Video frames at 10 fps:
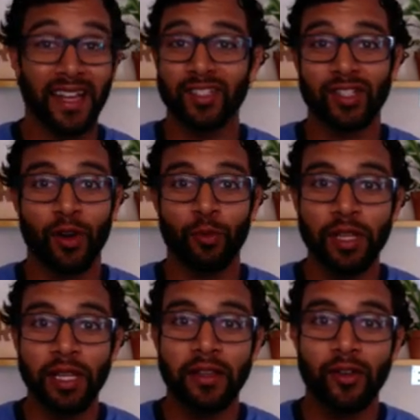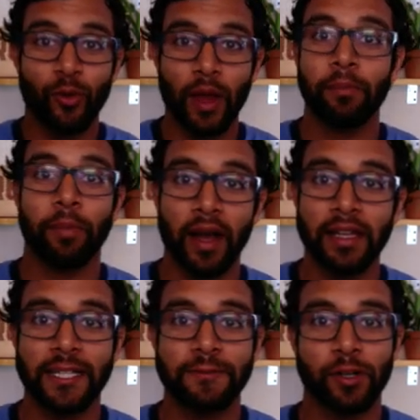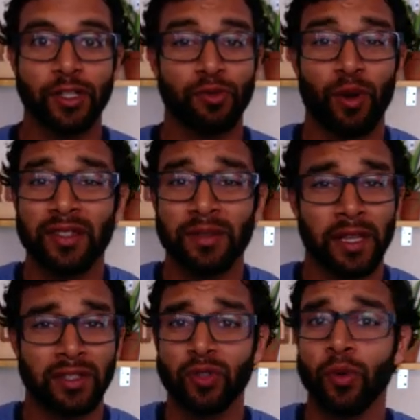it's just like a really great bonding experience. You run something like